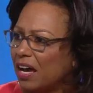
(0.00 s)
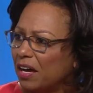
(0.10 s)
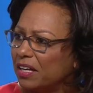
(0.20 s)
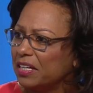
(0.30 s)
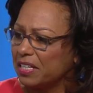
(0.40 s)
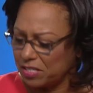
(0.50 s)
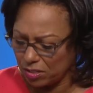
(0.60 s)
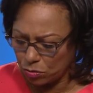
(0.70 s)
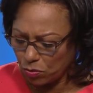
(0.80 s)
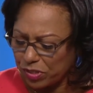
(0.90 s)

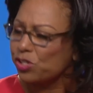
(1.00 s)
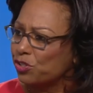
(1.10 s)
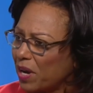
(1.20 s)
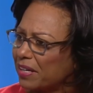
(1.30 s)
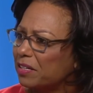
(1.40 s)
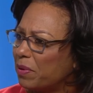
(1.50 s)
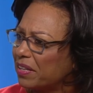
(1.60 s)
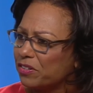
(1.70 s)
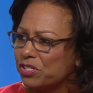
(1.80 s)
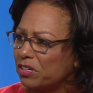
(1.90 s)
is more distracted
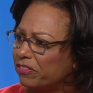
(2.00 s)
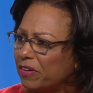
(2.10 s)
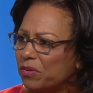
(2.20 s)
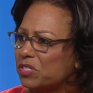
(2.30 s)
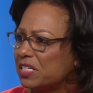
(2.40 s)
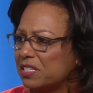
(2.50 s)
by their cell phones? Is